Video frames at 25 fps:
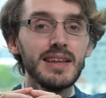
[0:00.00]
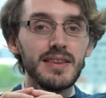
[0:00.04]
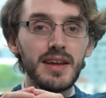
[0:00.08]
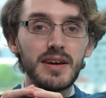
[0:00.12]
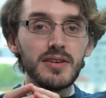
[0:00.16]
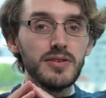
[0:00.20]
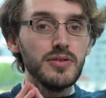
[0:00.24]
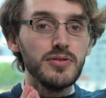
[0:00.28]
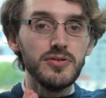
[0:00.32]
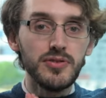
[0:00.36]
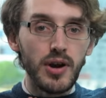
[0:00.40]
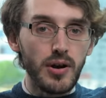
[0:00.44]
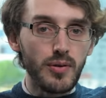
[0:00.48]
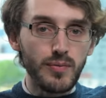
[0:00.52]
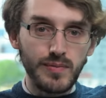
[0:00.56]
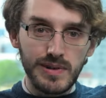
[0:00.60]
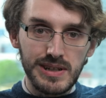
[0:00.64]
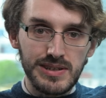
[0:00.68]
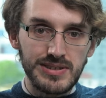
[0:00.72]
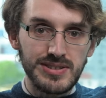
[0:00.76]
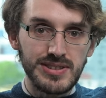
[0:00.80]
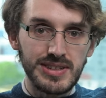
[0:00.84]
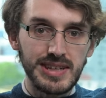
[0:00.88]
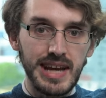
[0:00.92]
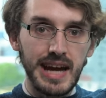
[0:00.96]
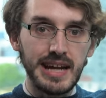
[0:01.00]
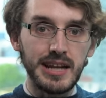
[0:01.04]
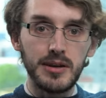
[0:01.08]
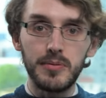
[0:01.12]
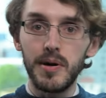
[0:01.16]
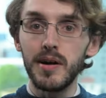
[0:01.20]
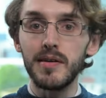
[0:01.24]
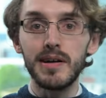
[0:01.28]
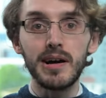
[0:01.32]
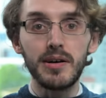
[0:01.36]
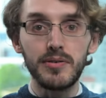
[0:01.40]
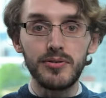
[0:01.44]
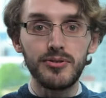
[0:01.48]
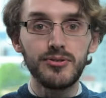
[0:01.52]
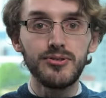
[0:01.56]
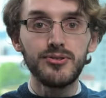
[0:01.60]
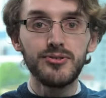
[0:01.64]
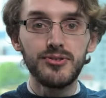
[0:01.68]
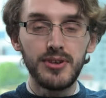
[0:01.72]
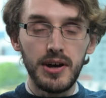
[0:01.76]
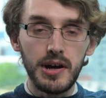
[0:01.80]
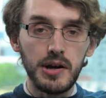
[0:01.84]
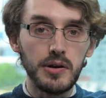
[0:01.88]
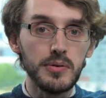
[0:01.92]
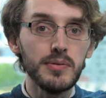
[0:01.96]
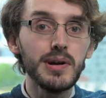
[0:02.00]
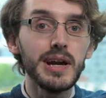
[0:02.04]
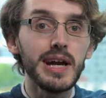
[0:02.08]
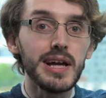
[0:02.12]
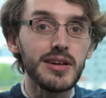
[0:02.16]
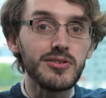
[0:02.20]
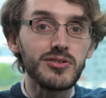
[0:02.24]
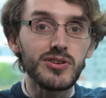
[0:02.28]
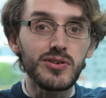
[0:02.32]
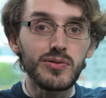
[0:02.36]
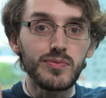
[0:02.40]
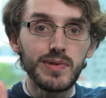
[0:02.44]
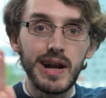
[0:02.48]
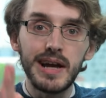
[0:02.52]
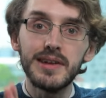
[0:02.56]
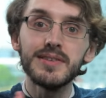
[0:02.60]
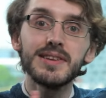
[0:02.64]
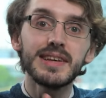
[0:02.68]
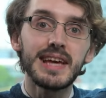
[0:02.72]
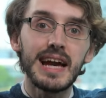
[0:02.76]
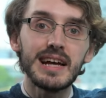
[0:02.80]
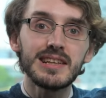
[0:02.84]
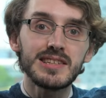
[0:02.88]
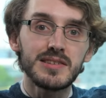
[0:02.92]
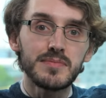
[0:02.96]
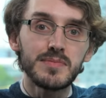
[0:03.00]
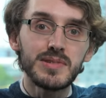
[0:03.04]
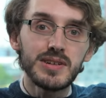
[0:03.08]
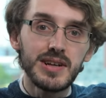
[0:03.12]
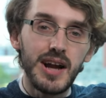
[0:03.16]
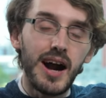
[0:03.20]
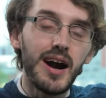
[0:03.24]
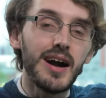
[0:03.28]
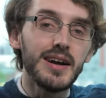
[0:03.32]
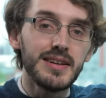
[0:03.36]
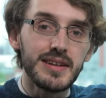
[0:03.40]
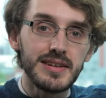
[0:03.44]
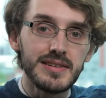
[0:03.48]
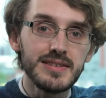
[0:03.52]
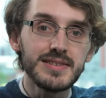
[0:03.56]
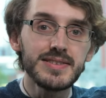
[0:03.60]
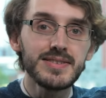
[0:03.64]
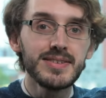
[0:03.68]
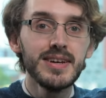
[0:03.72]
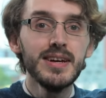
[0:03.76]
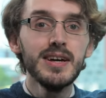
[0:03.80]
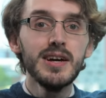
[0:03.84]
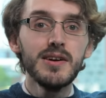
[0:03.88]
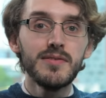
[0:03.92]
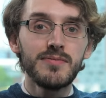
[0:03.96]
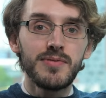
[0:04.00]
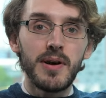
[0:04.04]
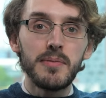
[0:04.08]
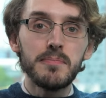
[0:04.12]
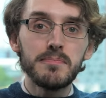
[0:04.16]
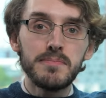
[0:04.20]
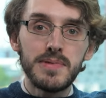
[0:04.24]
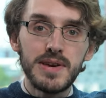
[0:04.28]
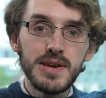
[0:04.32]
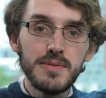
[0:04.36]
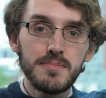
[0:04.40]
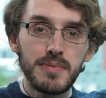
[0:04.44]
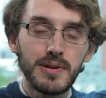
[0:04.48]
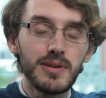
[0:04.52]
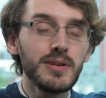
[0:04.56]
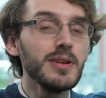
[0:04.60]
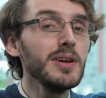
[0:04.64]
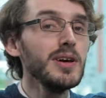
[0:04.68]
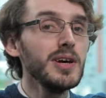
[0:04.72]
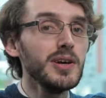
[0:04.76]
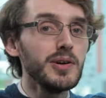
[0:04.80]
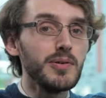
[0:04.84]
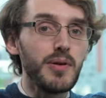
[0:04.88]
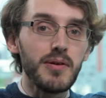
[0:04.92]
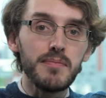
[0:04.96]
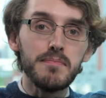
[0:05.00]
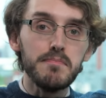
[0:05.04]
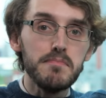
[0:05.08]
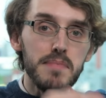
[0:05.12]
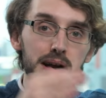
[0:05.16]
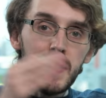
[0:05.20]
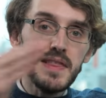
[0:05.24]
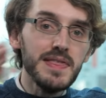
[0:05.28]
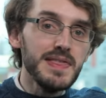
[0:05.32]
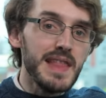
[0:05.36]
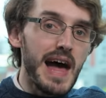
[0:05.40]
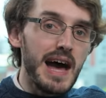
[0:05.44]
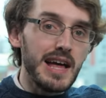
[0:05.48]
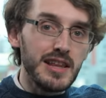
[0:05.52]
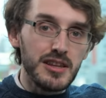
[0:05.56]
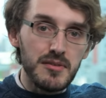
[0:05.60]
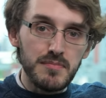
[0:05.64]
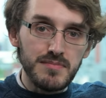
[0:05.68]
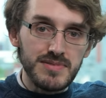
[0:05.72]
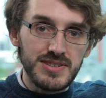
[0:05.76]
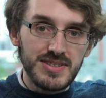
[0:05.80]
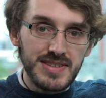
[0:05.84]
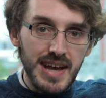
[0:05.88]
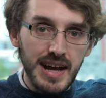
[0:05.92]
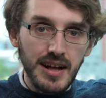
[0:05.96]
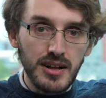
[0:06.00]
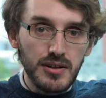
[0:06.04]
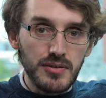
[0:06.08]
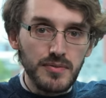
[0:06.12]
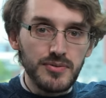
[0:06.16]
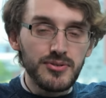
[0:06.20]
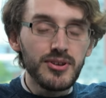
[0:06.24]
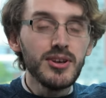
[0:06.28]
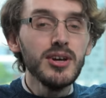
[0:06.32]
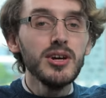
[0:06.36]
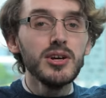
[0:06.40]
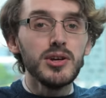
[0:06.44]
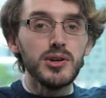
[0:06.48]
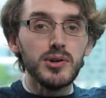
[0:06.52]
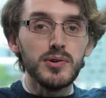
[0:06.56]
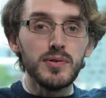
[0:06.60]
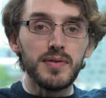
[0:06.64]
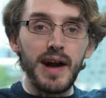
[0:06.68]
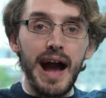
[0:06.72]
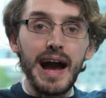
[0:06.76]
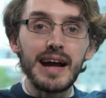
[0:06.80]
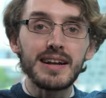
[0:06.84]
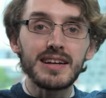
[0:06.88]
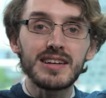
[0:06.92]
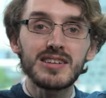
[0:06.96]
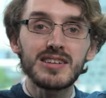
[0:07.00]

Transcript: that you don't really see anywhere else. So it's great to get some guidance from people who have been there themselves, who have had